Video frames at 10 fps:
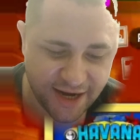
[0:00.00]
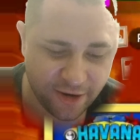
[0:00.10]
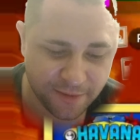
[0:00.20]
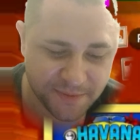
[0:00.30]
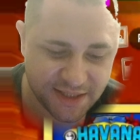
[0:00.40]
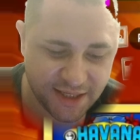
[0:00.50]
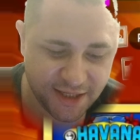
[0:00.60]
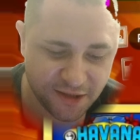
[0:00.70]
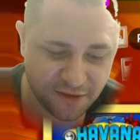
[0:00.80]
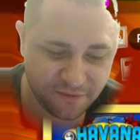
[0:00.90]
now I'm
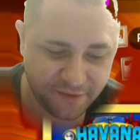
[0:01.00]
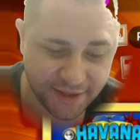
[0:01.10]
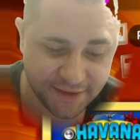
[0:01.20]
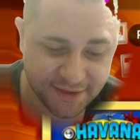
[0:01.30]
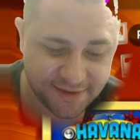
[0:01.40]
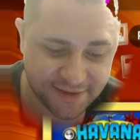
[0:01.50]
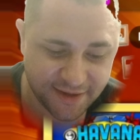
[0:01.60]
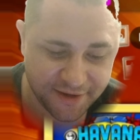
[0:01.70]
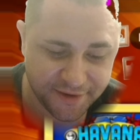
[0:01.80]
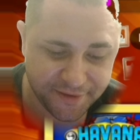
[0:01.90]
sitting on the fence
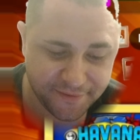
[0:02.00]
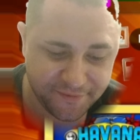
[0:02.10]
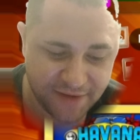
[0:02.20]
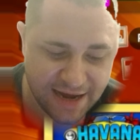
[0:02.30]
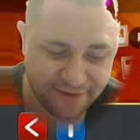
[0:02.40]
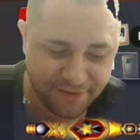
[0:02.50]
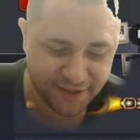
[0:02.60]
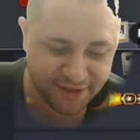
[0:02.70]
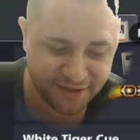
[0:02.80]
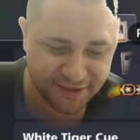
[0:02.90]
of
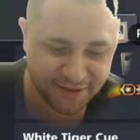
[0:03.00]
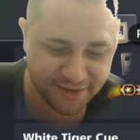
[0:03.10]
having